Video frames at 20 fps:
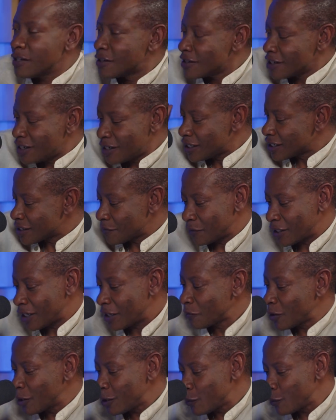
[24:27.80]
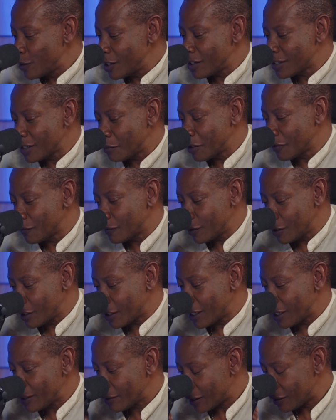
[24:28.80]
is my cynicism. I'm going to read something for
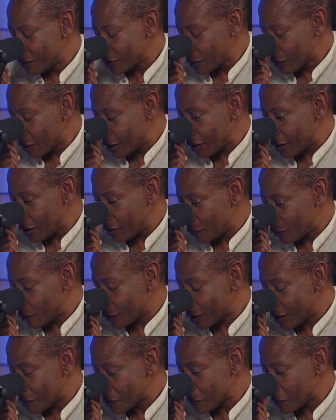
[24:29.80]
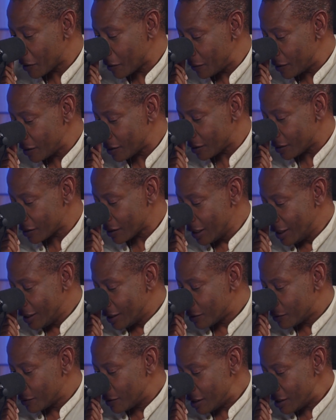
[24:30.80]
you that I was looking at in terms of my research.
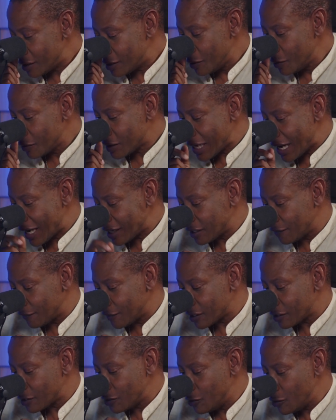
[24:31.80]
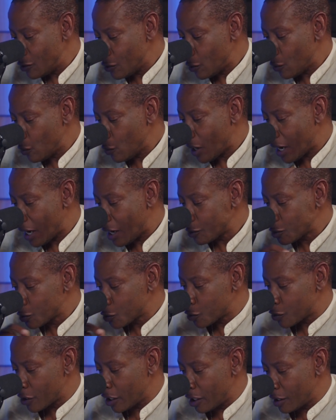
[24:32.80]
Today's youth activists know
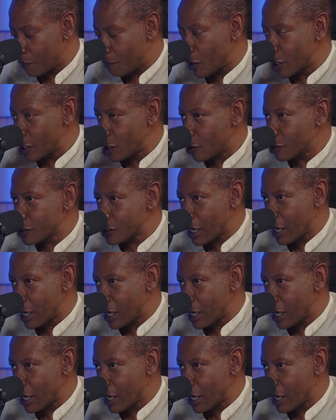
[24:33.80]
how to trend, but